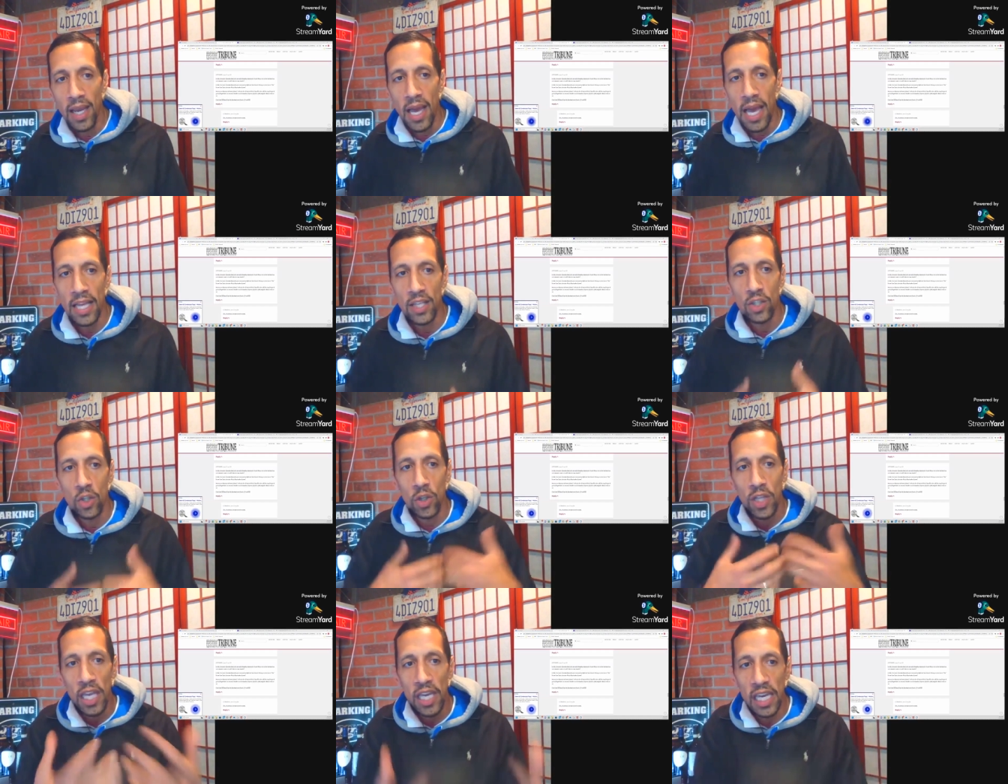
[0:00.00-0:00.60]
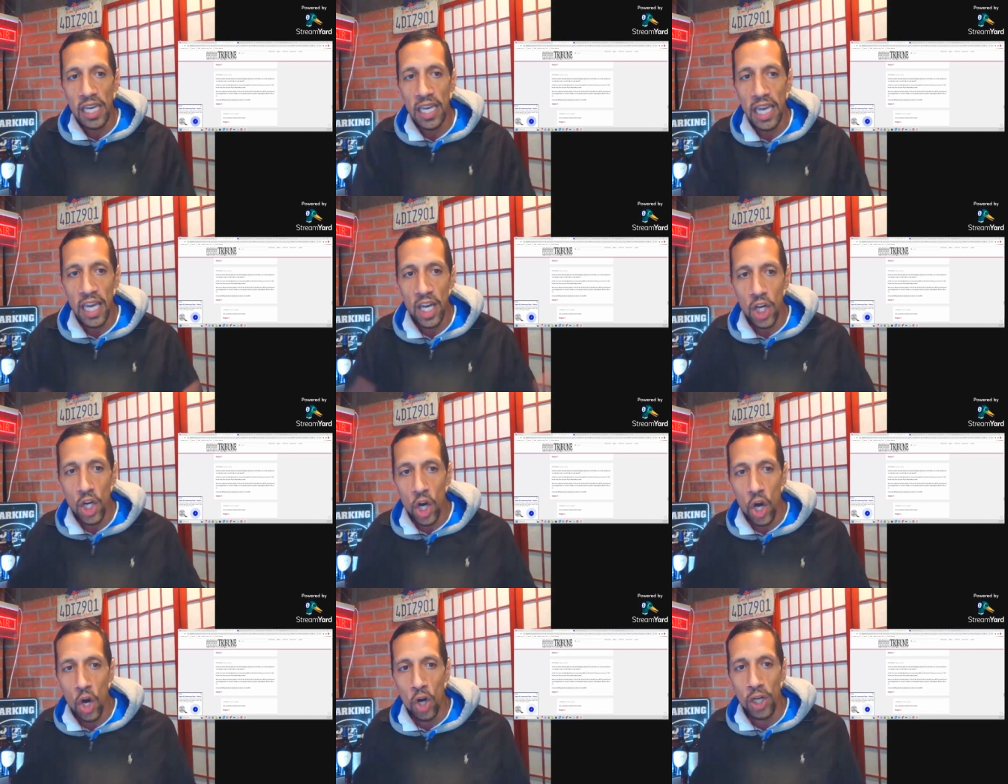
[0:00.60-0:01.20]
and so they can get
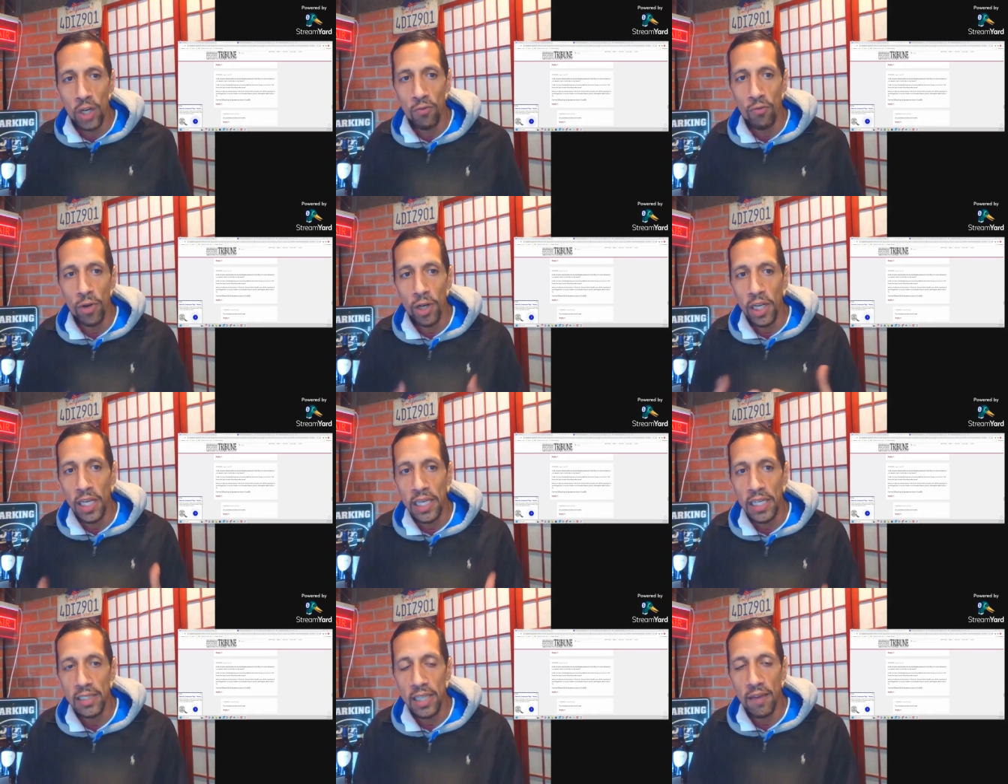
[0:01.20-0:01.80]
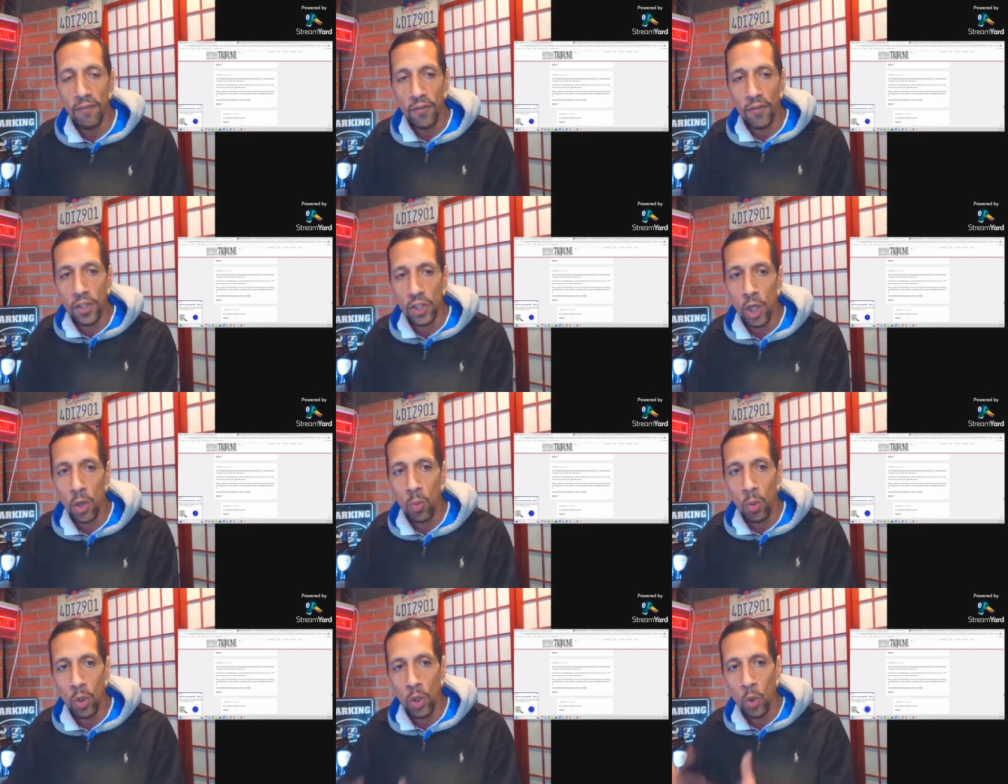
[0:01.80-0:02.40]
an early release date for
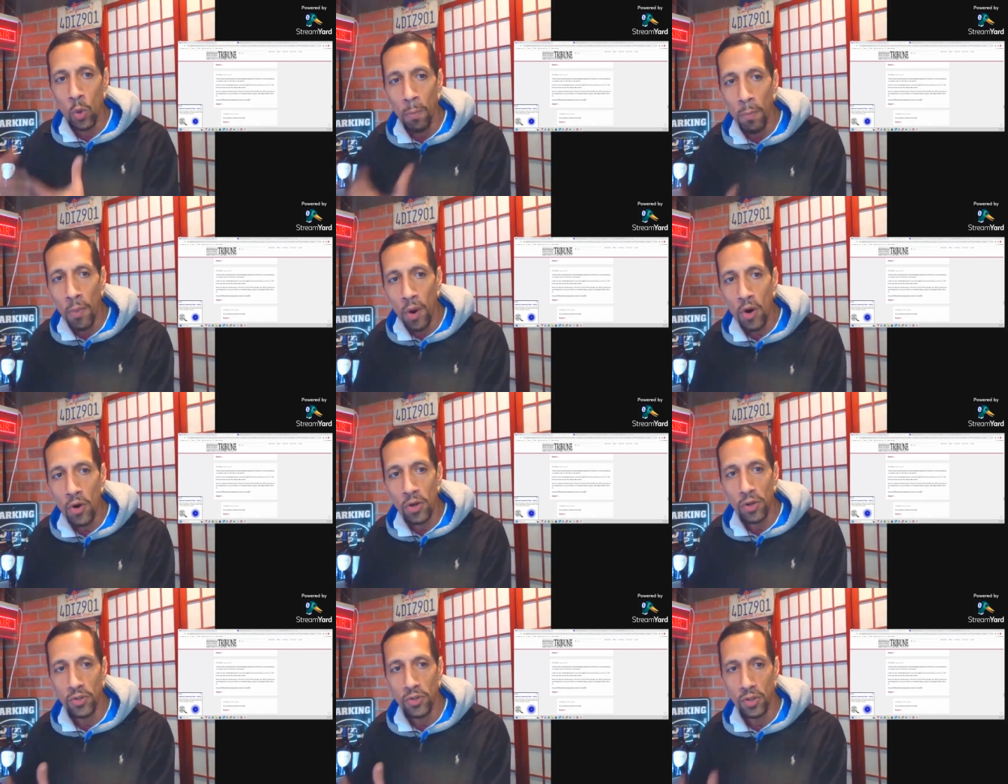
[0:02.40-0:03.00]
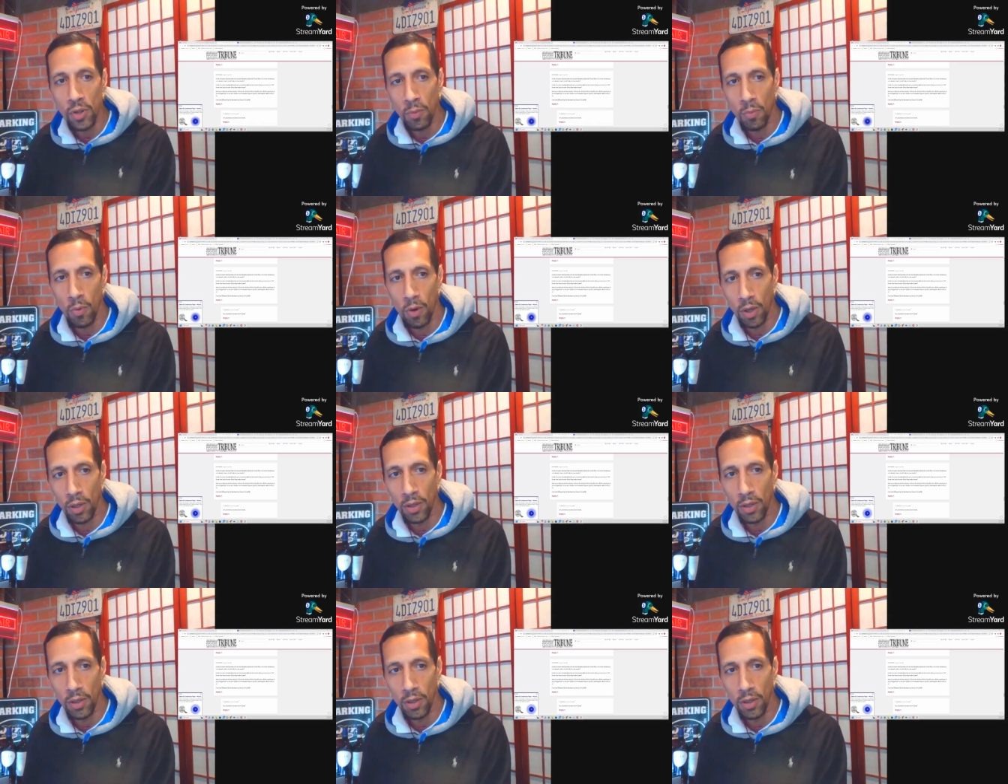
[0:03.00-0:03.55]
someone who murdered someone?